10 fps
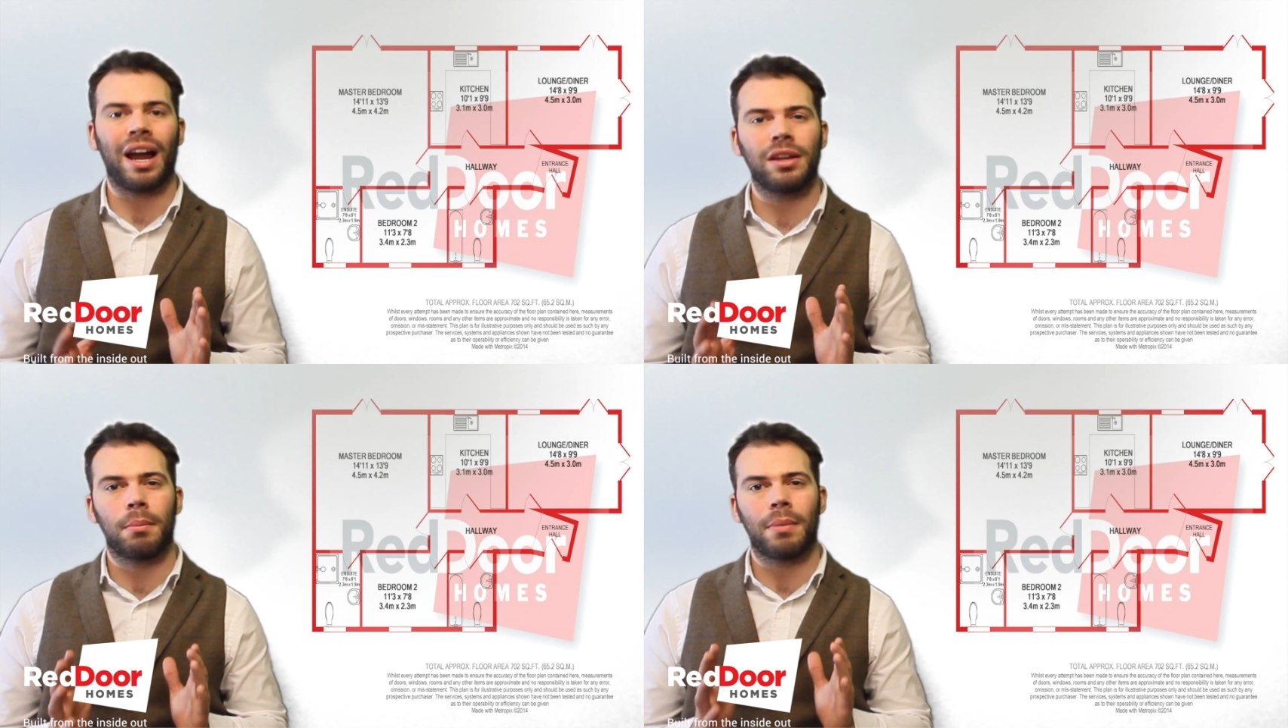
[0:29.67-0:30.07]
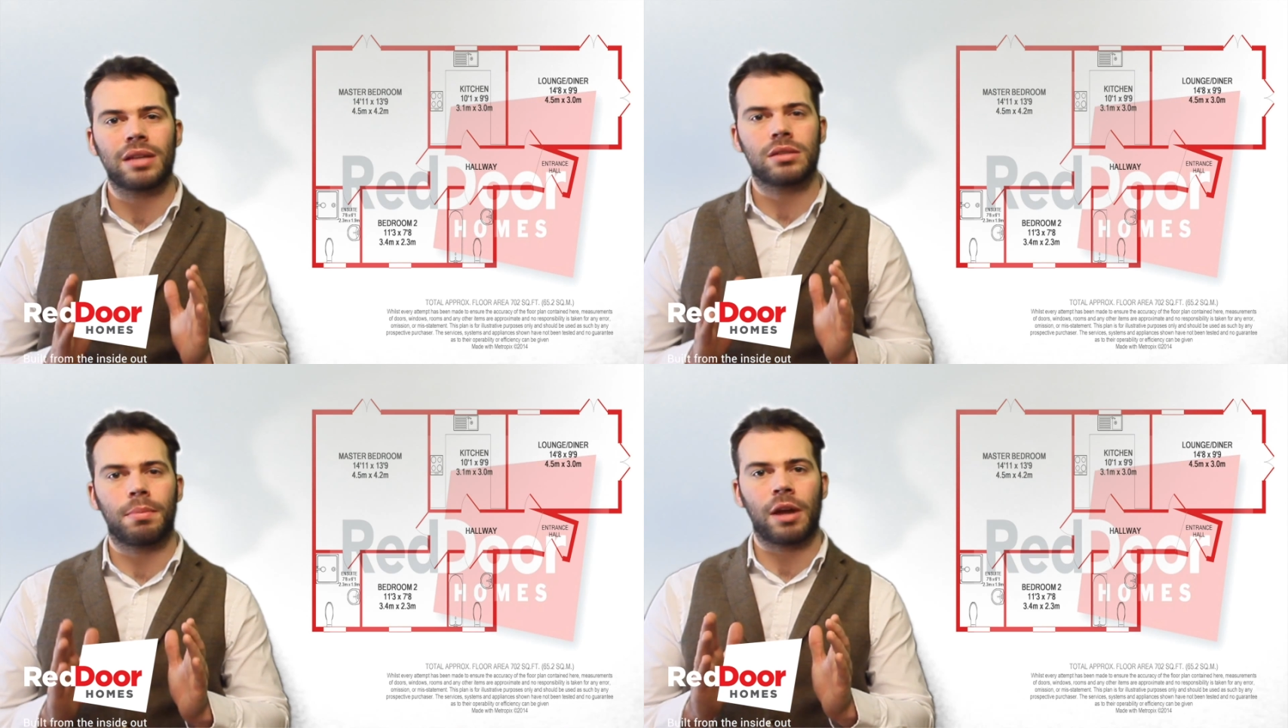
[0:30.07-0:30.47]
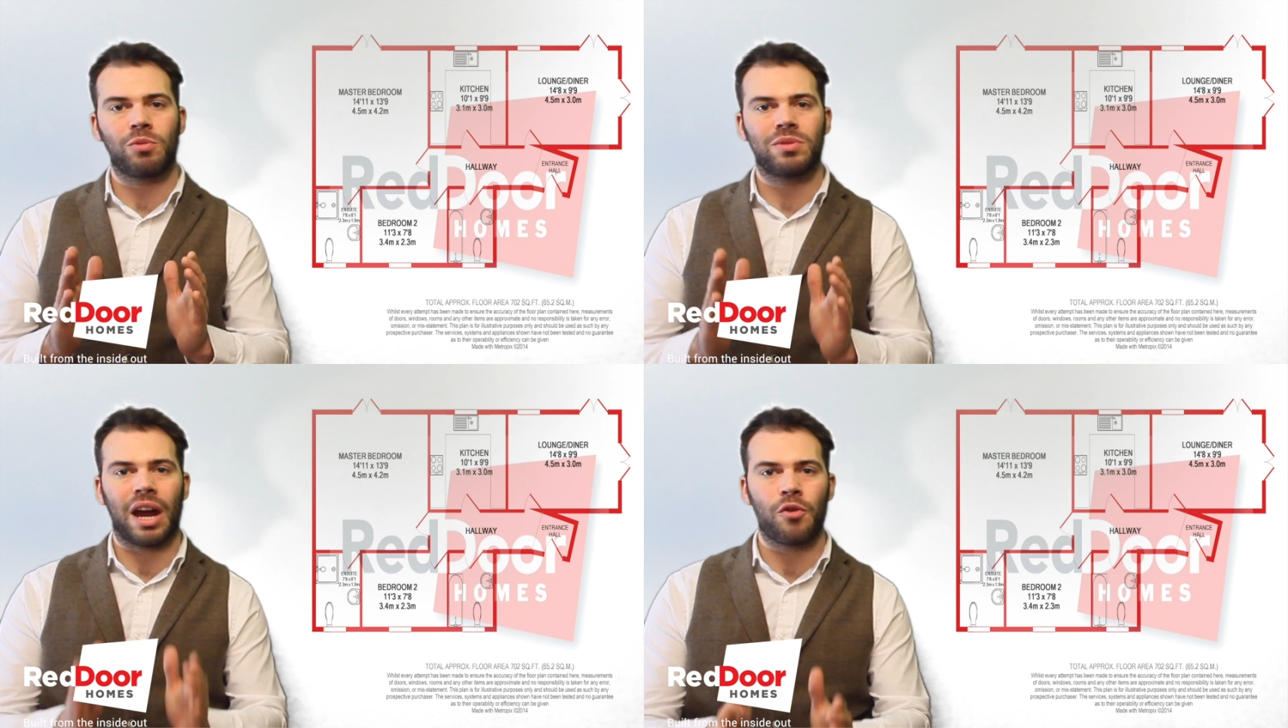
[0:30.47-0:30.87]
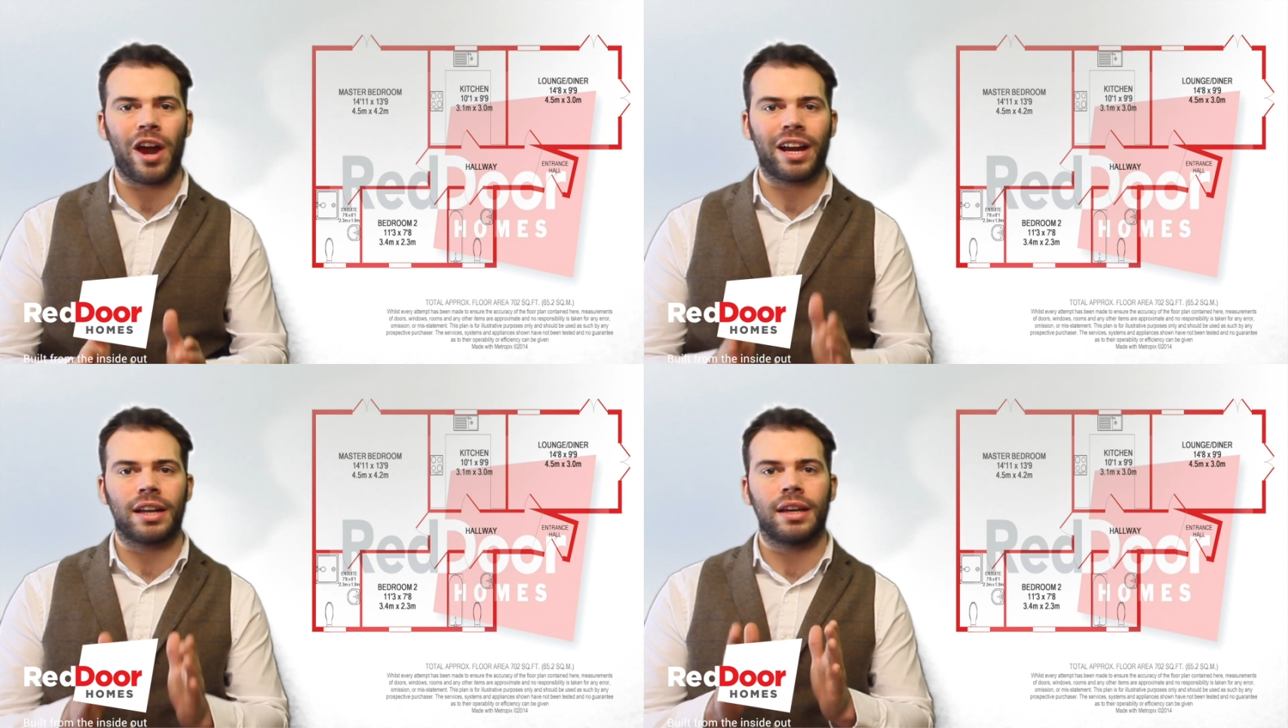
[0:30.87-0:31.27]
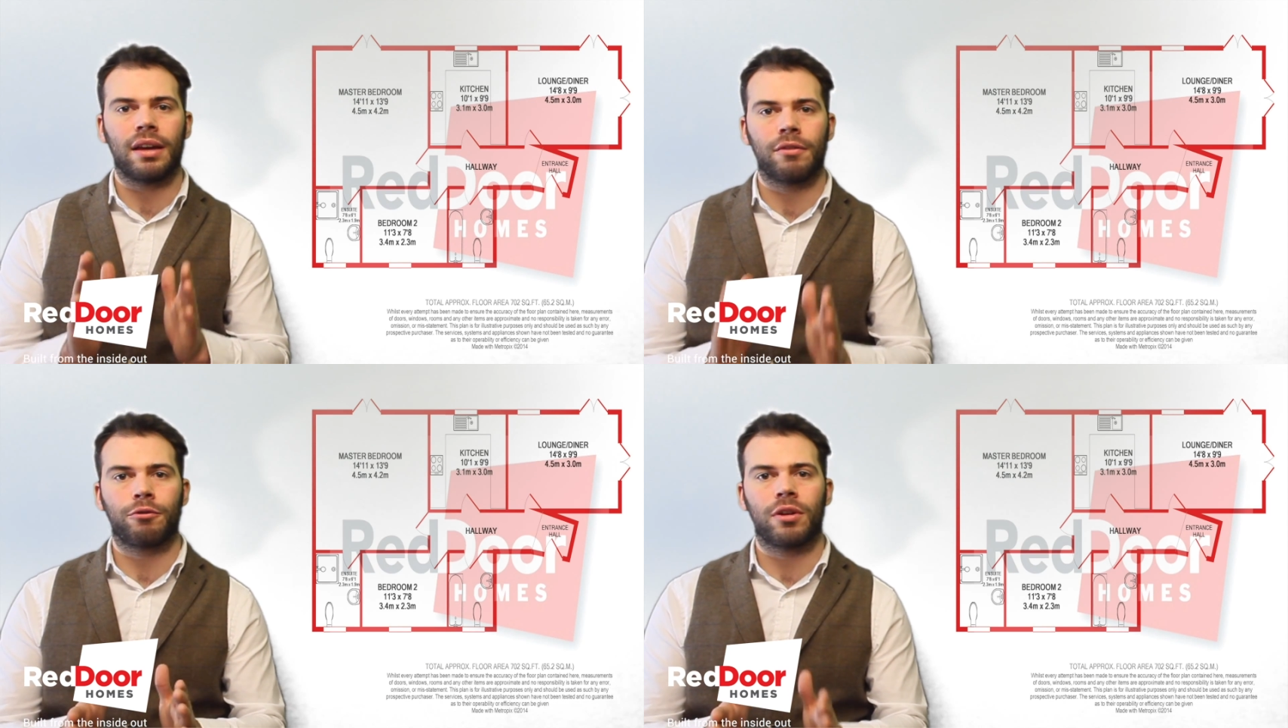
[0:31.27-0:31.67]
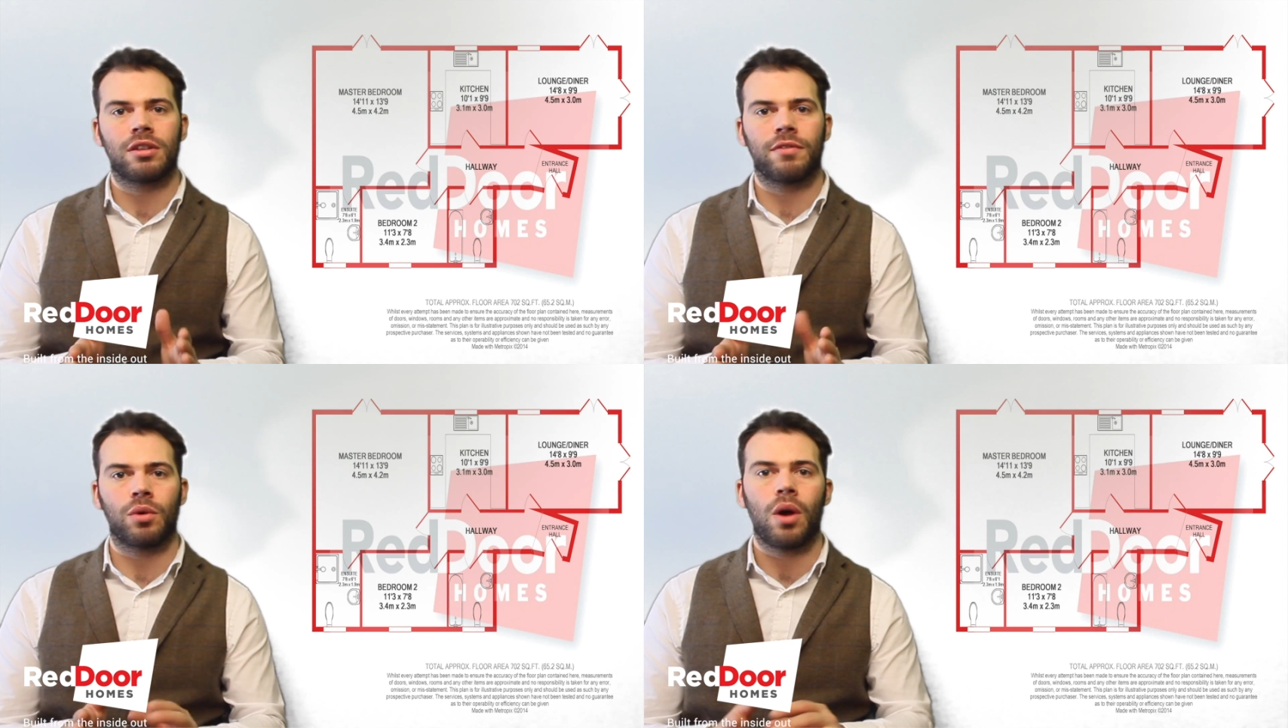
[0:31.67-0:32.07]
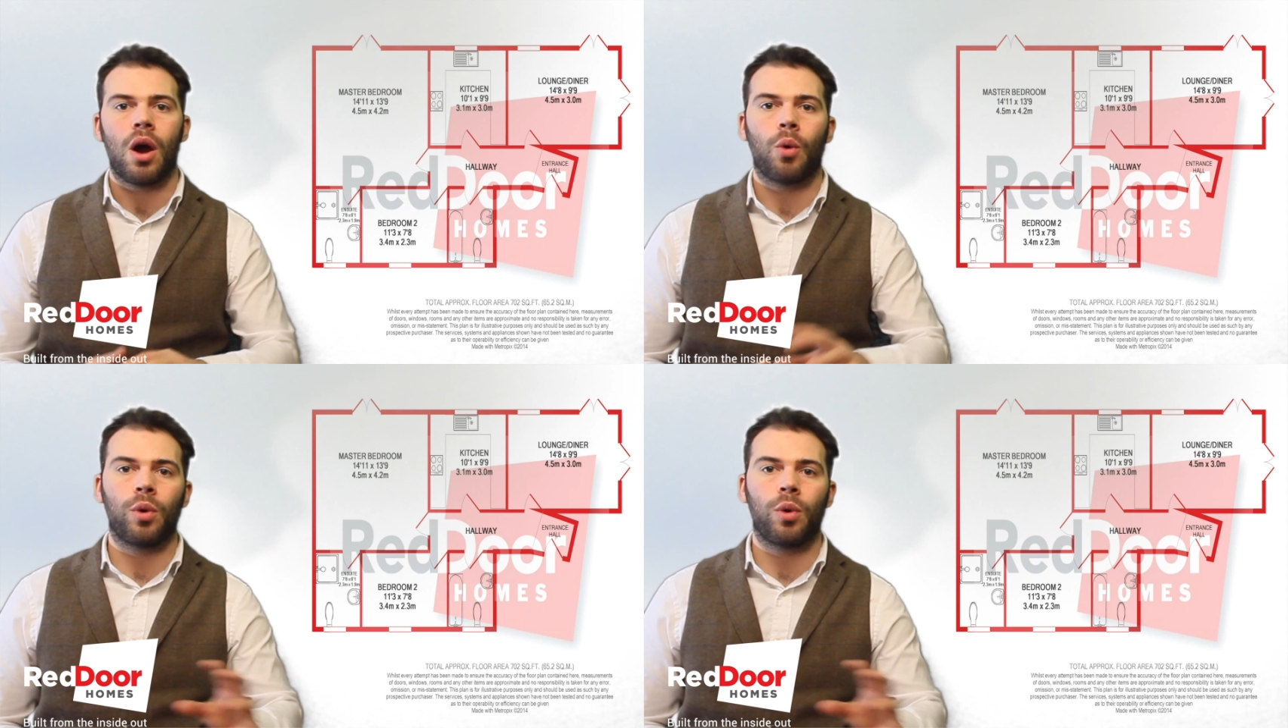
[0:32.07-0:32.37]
and your master bedroom directly in front of you